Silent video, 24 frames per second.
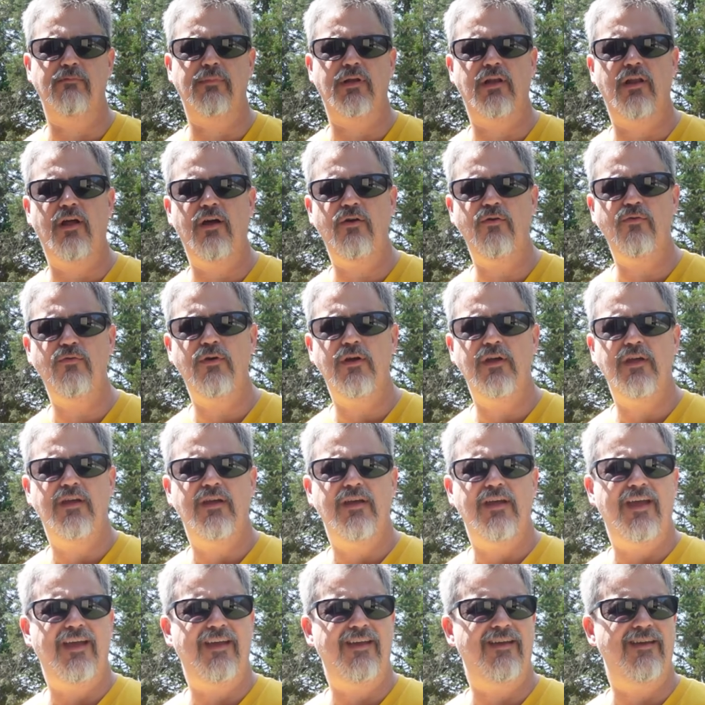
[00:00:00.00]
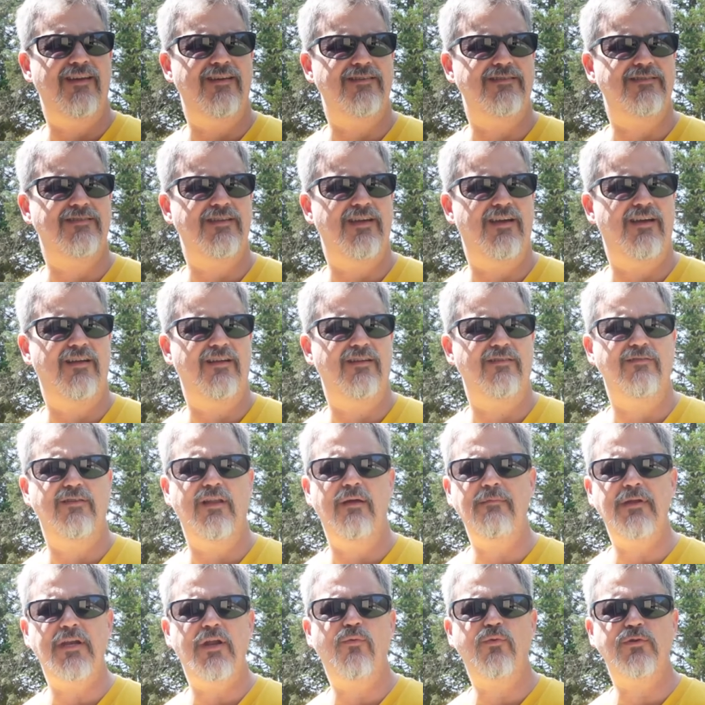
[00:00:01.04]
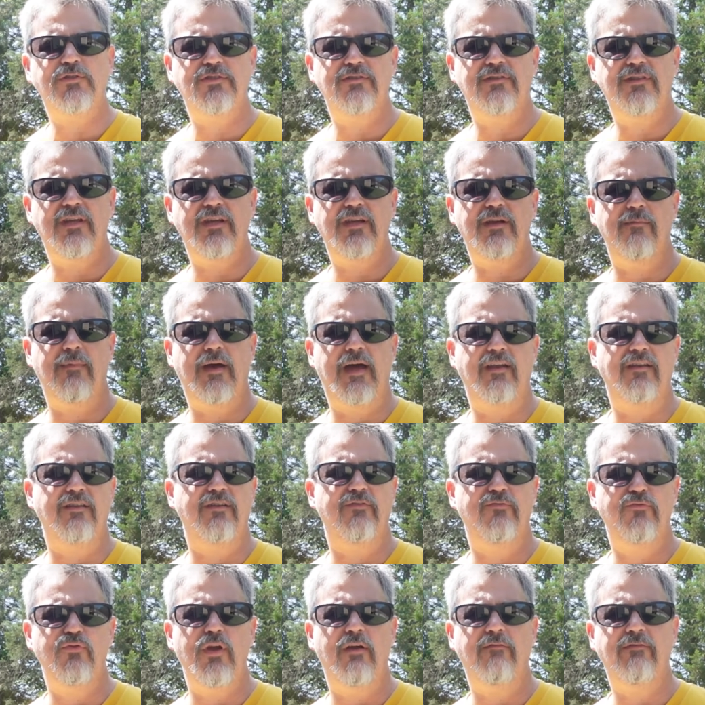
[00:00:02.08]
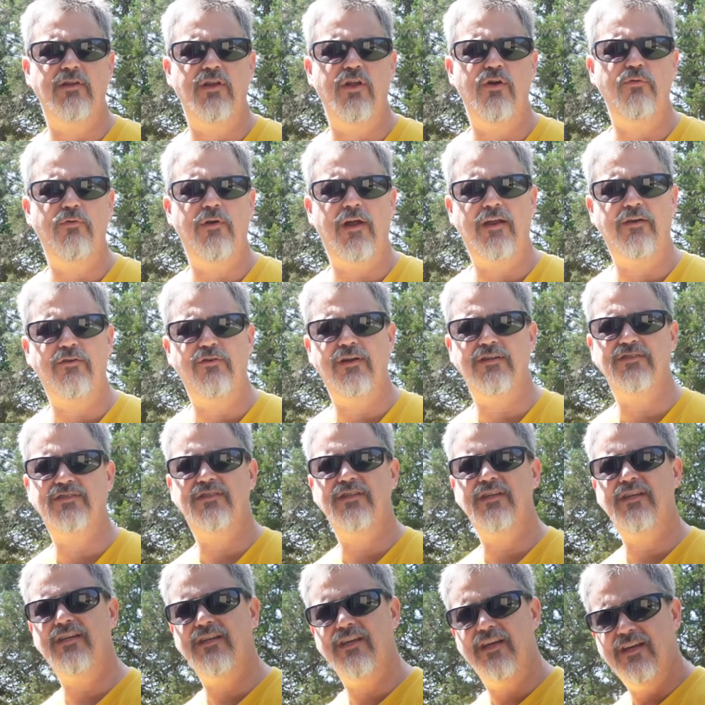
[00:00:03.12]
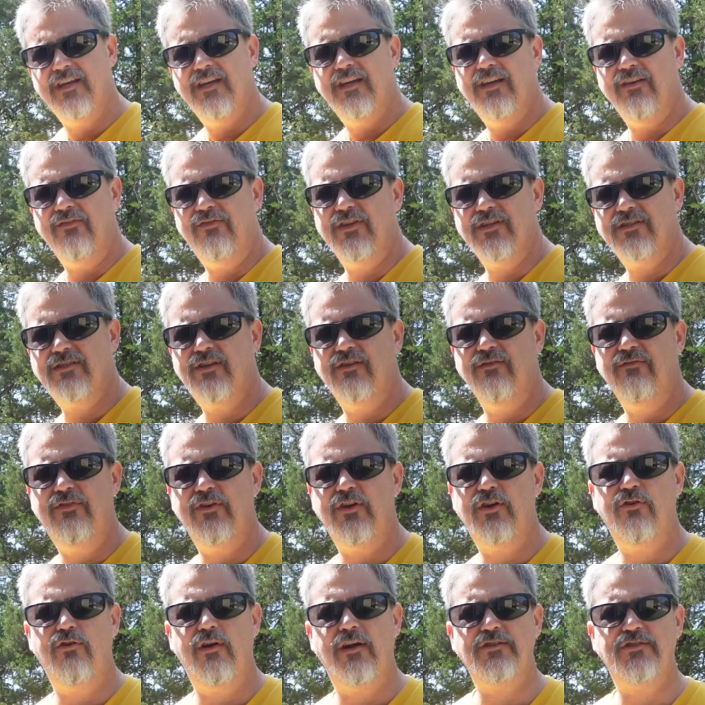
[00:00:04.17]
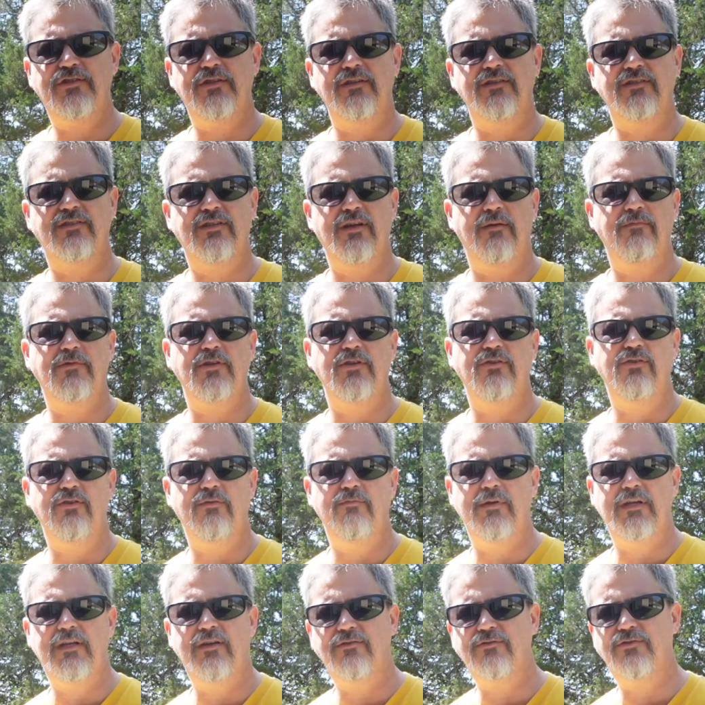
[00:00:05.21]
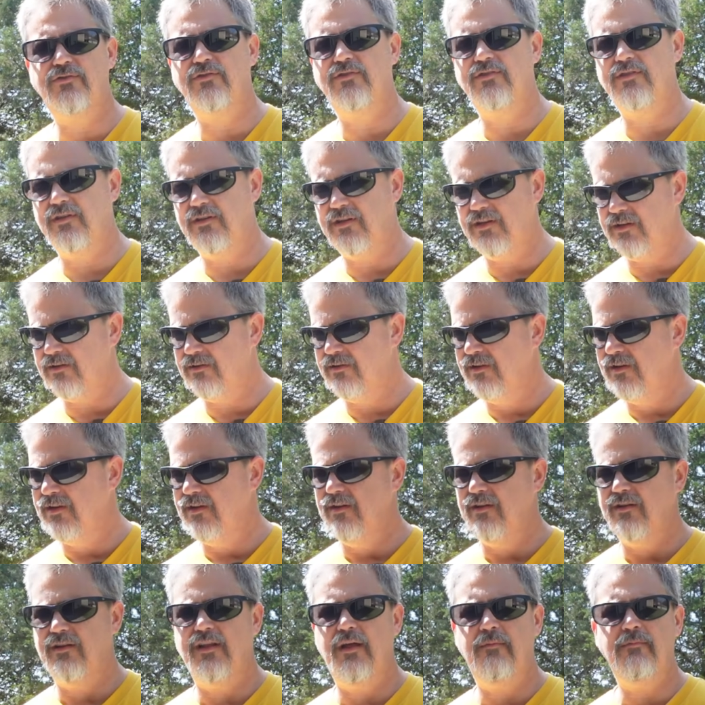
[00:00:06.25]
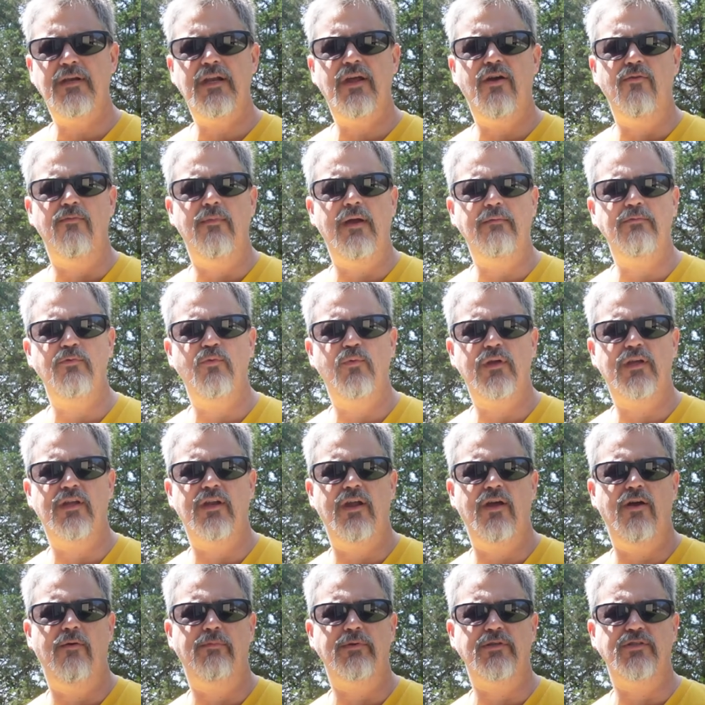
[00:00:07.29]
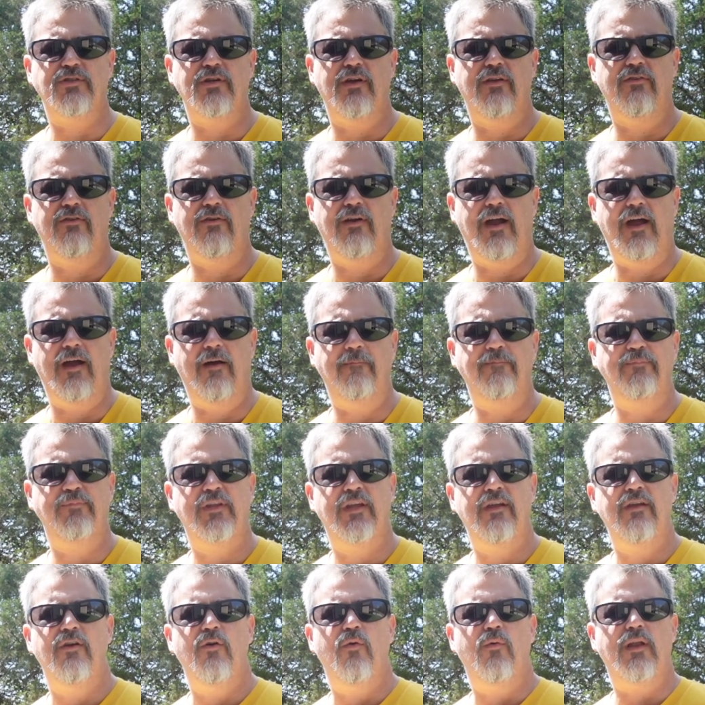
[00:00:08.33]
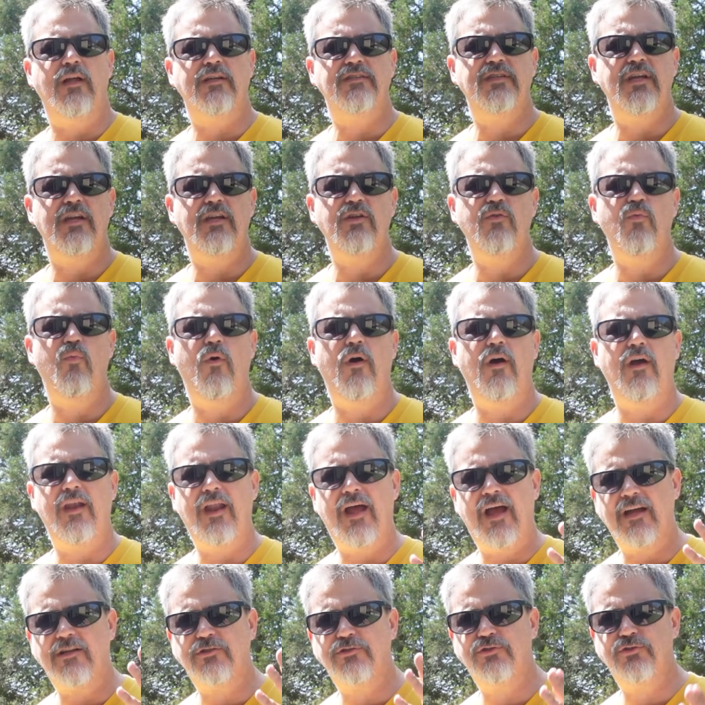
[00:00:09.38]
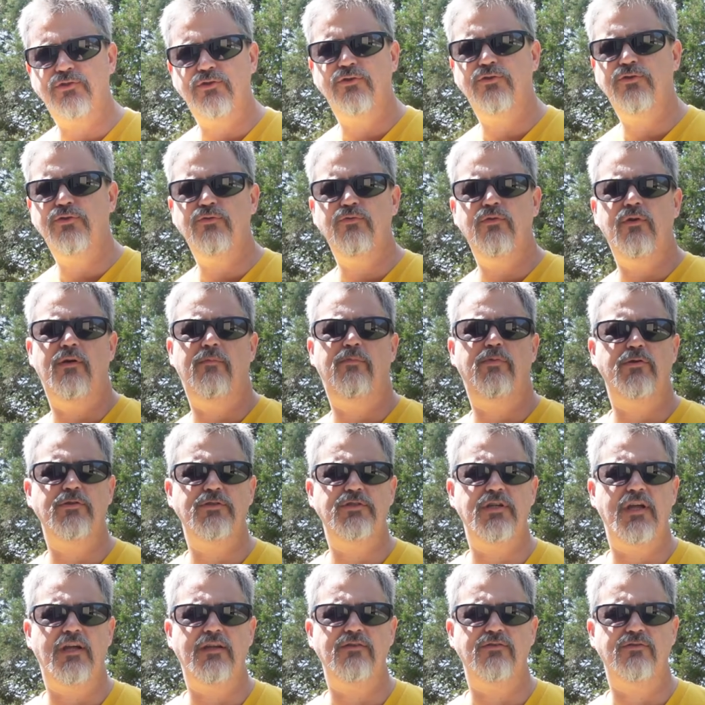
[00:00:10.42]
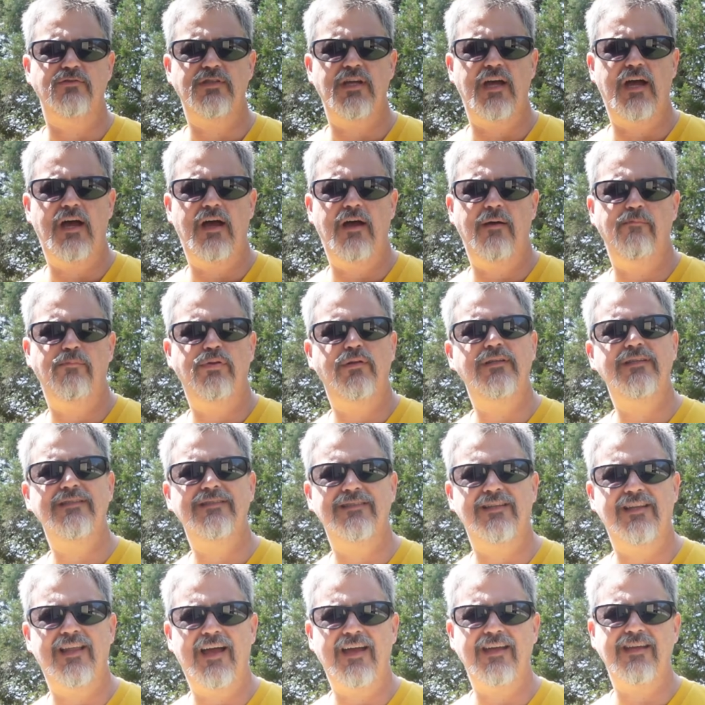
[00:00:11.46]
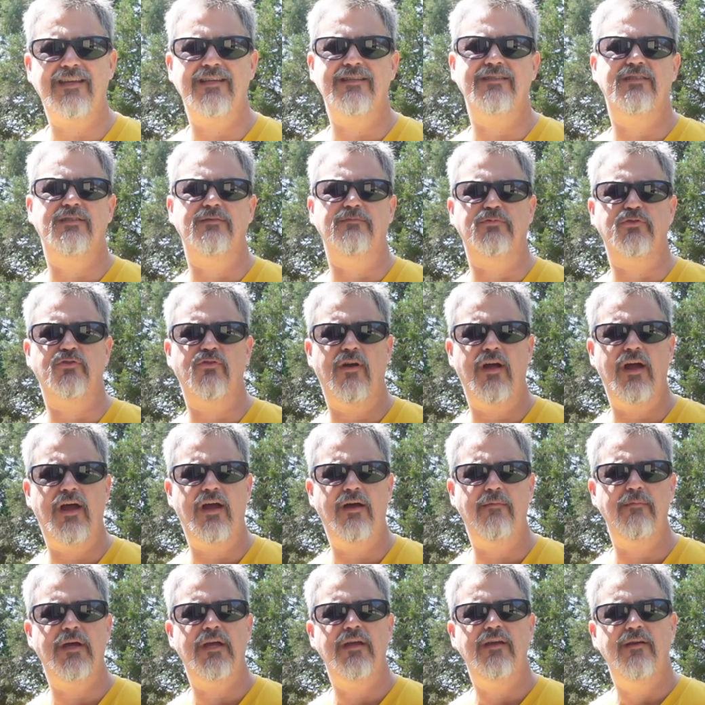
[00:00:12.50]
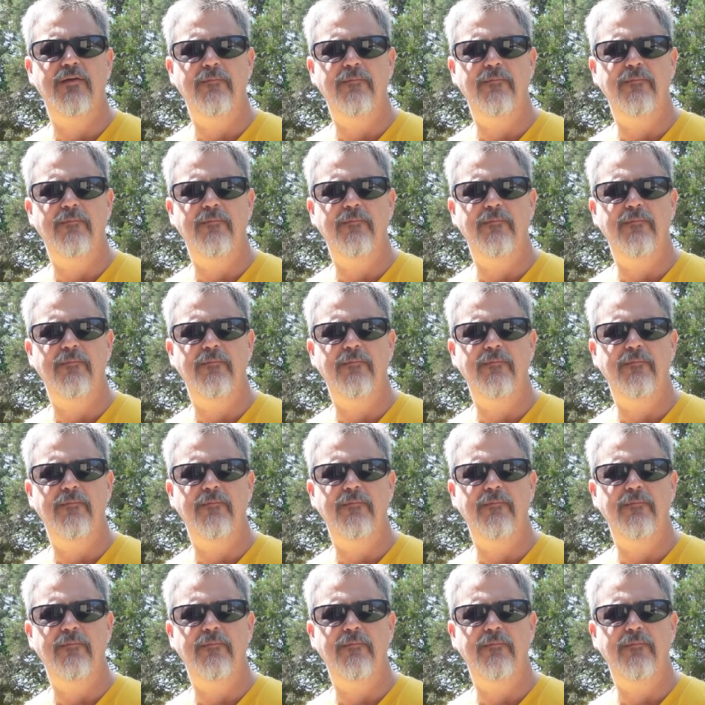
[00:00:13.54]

below, and let me know what you think about it. If you have a Lowrider ST, if this configuration is something you'd be interested in, let me know. Maybe we can help each other out. Well, I tell you what, I sure do appreciate your time. Please like and subscribe.